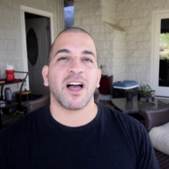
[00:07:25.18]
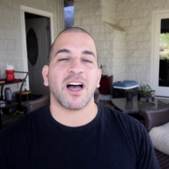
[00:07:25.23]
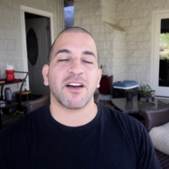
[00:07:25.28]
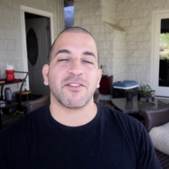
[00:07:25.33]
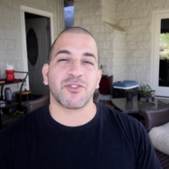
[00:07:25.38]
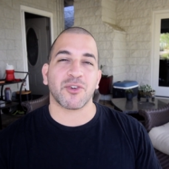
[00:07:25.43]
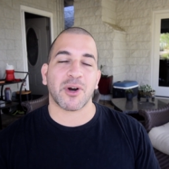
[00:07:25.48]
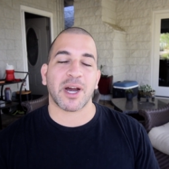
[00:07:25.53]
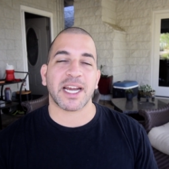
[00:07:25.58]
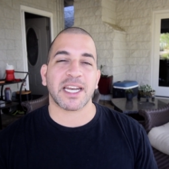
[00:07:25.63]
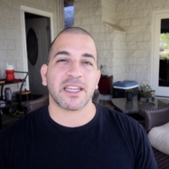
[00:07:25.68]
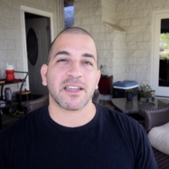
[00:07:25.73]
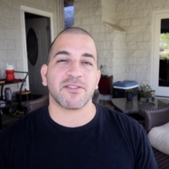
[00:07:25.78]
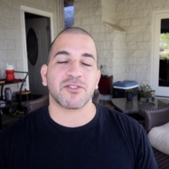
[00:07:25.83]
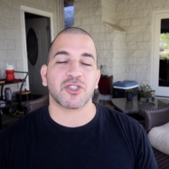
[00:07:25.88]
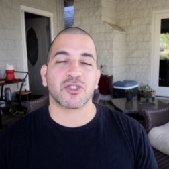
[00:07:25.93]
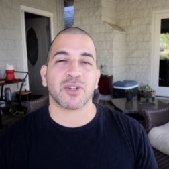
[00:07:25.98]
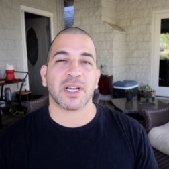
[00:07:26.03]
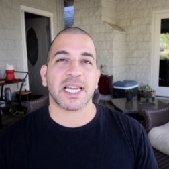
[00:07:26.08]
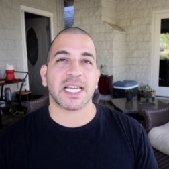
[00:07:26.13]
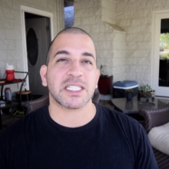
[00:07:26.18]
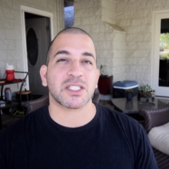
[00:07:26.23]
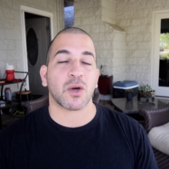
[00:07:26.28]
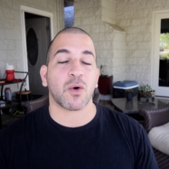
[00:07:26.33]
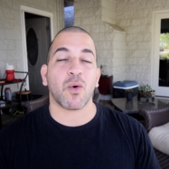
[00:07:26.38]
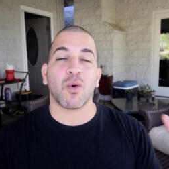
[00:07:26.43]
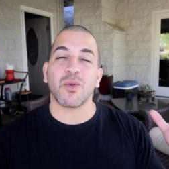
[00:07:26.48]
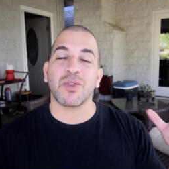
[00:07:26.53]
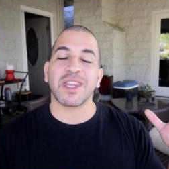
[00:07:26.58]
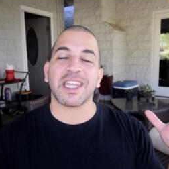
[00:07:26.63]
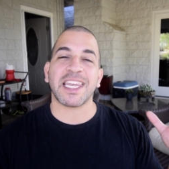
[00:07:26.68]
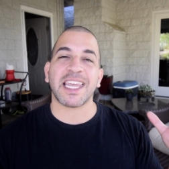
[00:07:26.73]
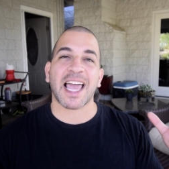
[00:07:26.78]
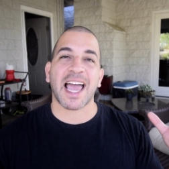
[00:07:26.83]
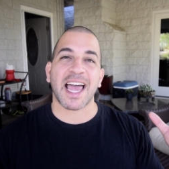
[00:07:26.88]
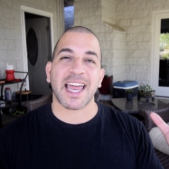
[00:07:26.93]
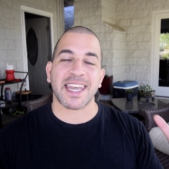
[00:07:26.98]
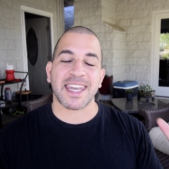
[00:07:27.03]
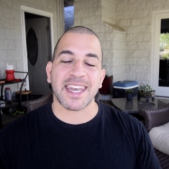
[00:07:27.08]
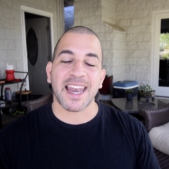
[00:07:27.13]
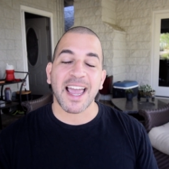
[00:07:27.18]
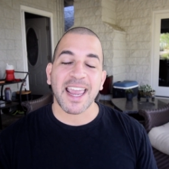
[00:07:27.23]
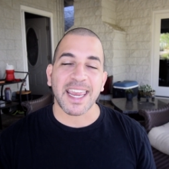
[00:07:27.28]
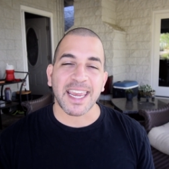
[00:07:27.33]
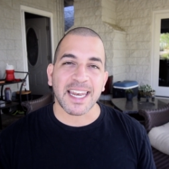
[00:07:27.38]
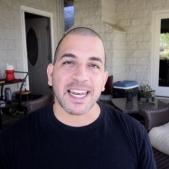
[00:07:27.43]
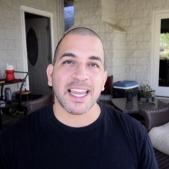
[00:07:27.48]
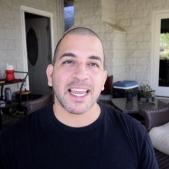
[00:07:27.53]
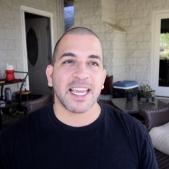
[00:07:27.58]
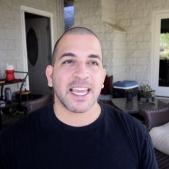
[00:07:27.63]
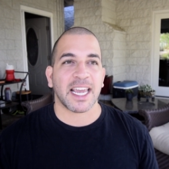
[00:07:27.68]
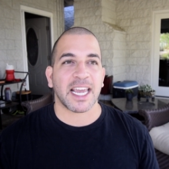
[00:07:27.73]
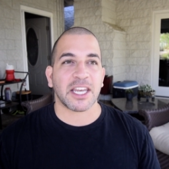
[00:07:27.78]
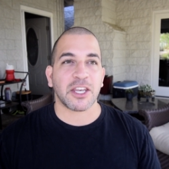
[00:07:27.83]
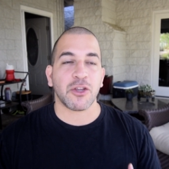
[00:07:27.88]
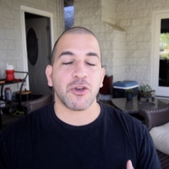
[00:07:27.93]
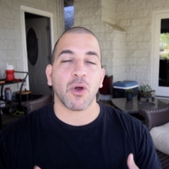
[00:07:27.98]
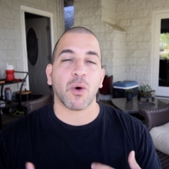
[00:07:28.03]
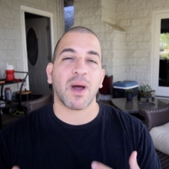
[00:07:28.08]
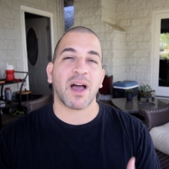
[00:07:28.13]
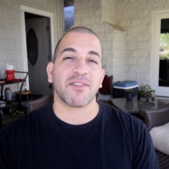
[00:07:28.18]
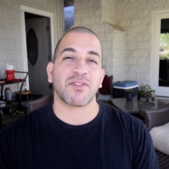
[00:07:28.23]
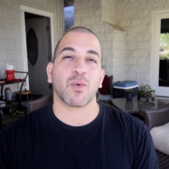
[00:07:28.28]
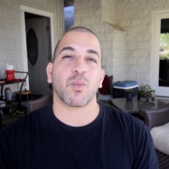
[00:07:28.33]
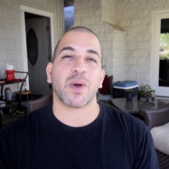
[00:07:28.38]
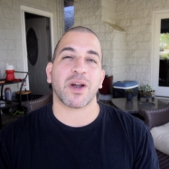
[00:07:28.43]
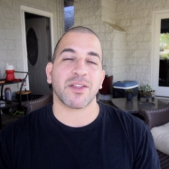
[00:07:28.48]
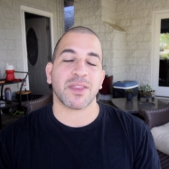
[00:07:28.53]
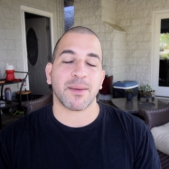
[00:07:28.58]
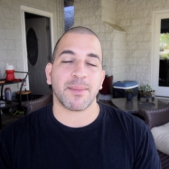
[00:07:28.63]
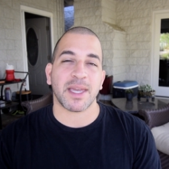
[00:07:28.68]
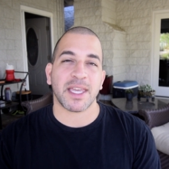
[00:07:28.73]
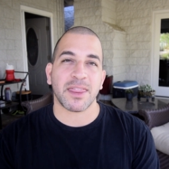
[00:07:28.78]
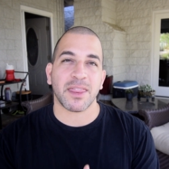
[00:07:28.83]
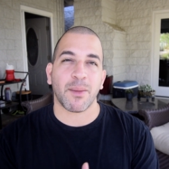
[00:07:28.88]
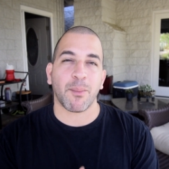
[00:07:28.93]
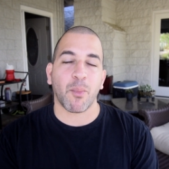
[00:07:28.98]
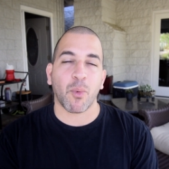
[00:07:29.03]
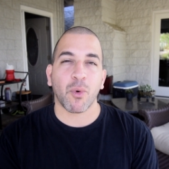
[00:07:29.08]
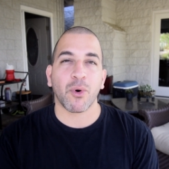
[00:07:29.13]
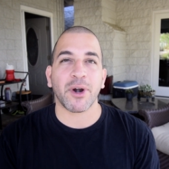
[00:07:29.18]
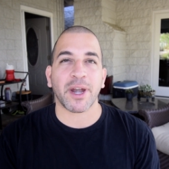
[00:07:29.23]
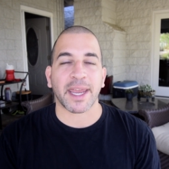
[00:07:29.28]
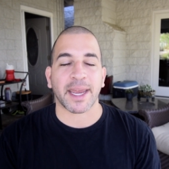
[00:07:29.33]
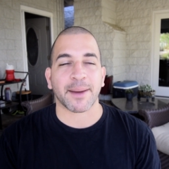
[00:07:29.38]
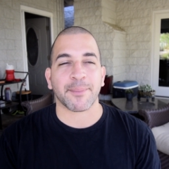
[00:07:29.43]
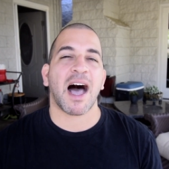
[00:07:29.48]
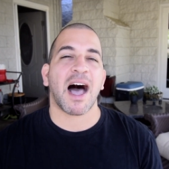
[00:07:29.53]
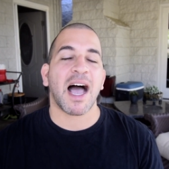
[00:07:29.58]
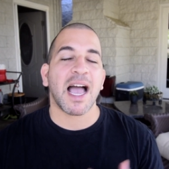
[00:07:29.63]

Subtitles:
a variety of trays only at night and you don't have to wear them in the morning.